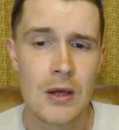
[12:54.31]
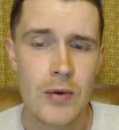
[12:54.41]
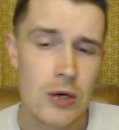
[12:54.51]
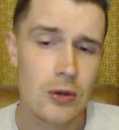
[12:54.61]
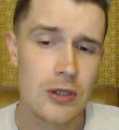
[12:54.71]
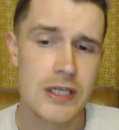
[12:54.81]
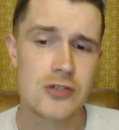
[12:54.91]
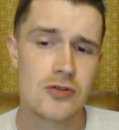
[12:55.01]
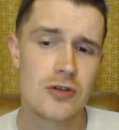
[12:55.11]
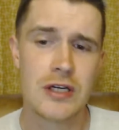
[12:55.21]
When all the
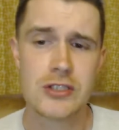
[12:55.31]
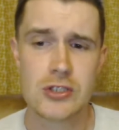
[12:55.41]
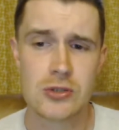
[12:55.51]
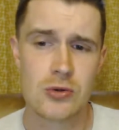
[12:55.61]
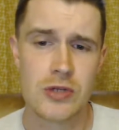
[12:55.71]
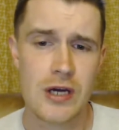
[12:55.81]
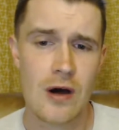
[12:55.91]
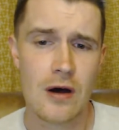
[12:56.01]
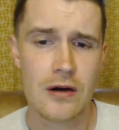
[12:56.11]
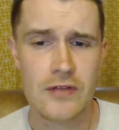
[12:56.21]
Israelites saw the
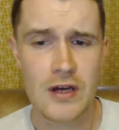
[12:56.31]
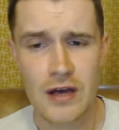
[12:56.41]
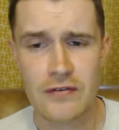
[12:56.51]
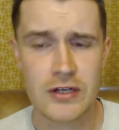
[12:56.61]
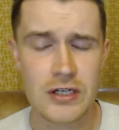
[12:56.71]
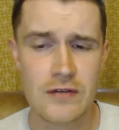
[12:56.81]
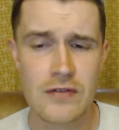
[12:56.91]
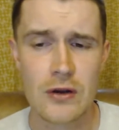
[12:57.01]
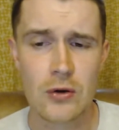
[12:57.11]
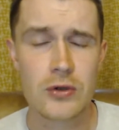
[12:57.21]
Ark of the Covenant of
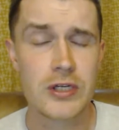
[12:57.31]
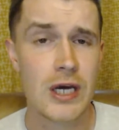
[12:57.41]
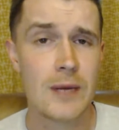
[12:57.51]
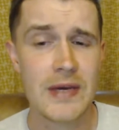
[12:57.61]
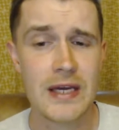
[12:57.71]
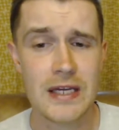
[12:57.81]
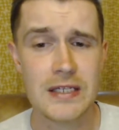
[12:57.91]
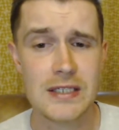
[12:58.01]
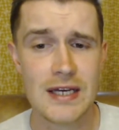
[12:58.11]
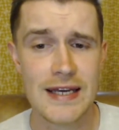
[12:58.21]
the Lord coming
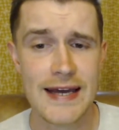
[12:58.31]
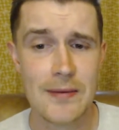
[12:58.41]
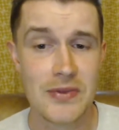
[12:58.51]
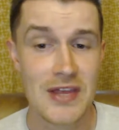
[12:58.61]
into the camp,